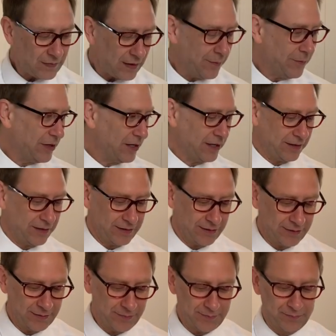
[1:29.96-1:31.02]
I'm gonna
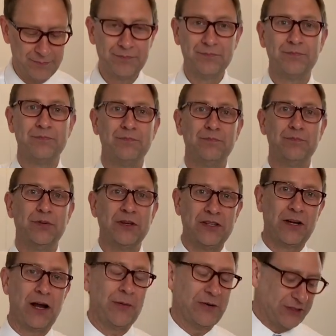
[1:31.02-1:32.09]
put the
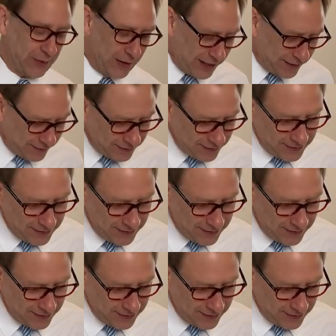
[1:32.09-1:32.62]
garbage away.